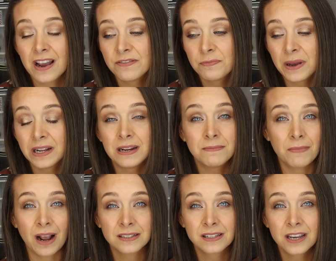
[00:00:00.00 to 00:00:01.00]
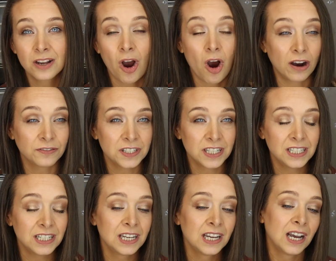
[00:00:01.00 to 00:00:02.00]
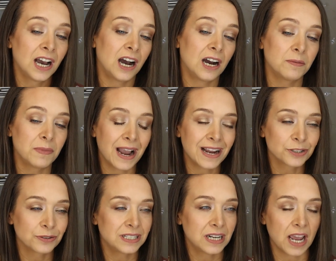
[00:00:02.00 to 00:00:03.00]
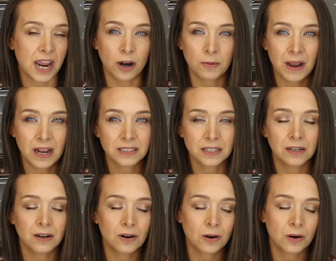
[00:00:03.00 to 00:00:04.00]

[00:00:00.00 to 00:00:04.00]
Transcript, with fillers: I've been masking often. I actually did a hair mask and